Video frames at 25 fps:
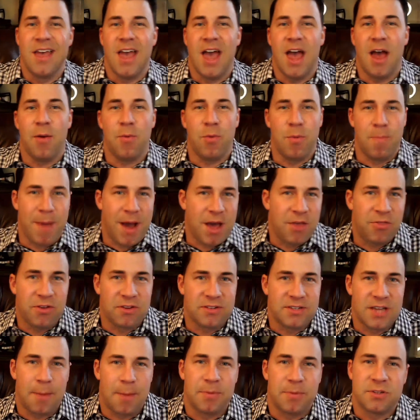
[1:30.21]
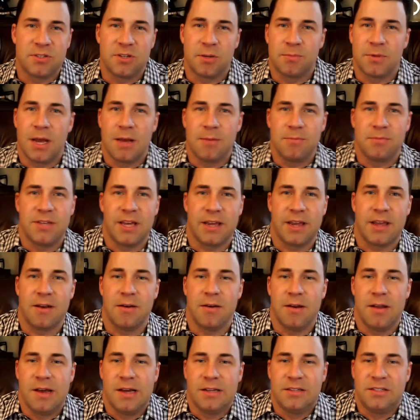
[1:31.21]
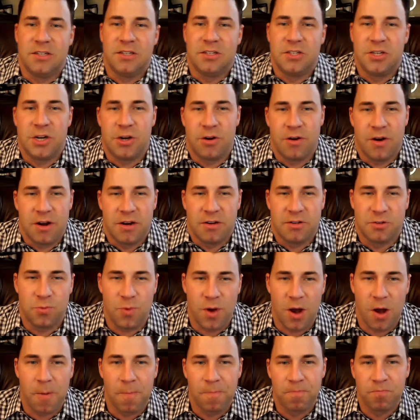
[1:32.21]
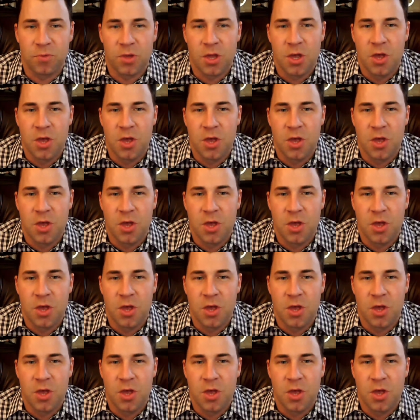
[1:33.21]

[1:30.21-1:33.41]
And when bad things happen, sometimes that can deteriorate as well.